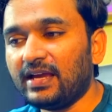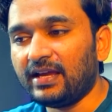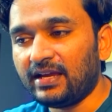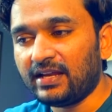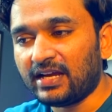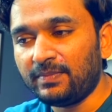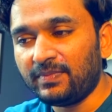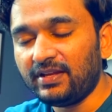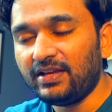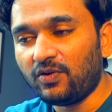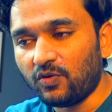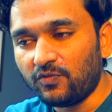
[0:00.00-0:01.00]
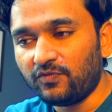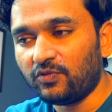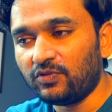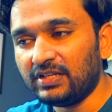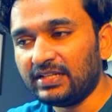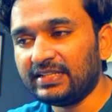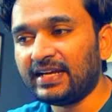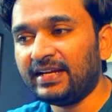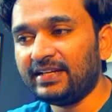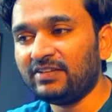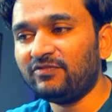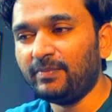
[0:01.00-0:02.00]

and I'm really hopeful that it